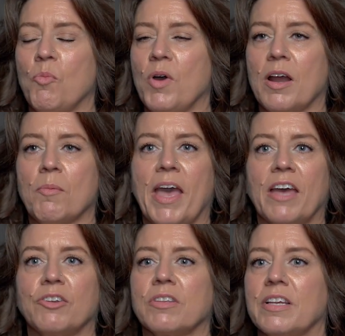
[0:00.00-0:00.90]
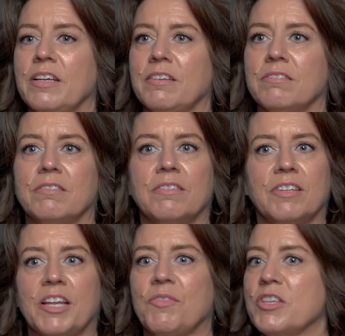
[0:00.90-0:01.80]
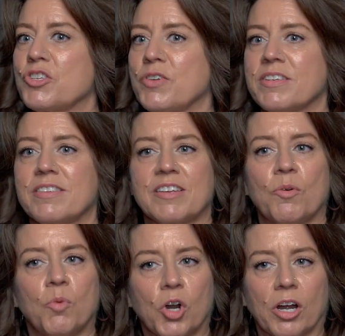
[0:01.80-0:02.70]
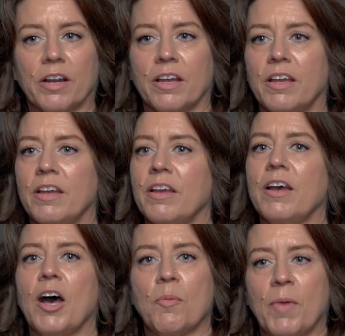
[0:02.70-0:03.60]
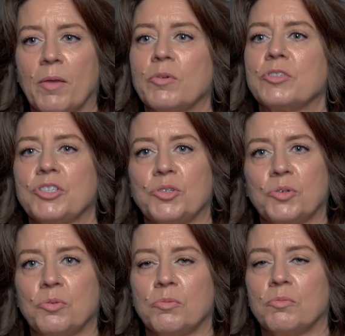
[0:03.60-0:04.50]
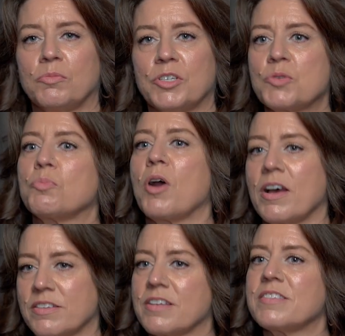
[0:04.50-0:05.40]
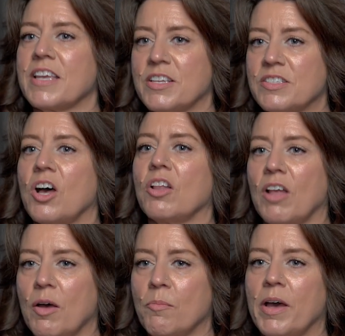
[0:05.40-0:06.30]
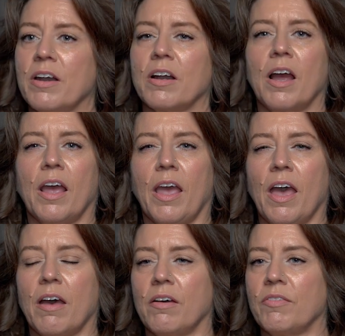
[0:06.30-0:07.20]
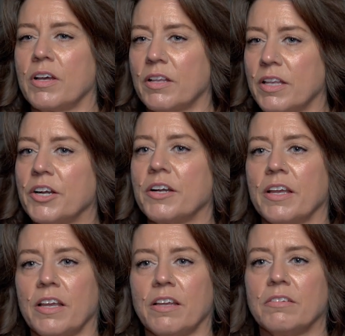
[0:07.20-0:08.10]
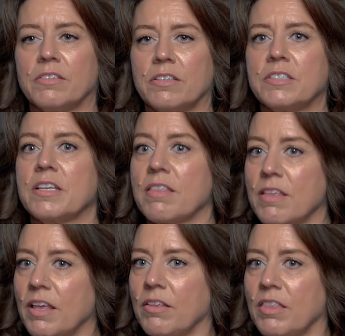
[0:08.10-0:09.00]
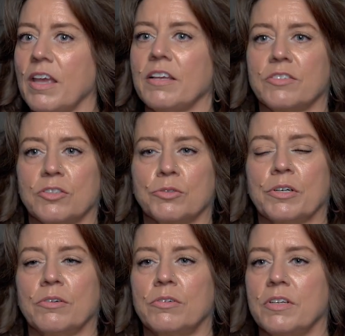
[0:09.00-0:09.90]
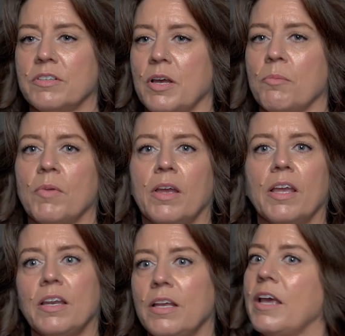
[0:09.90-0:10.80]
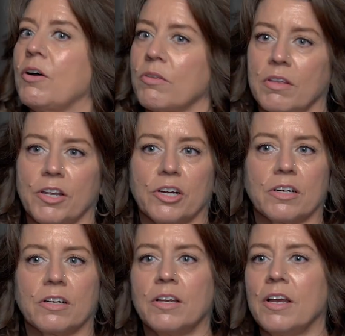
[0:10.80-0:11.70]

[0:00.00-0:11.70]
When I'm handling even the stresses at work, I'm able to just process things a lot better. I have a clarity to think things through because I'm eating healthier.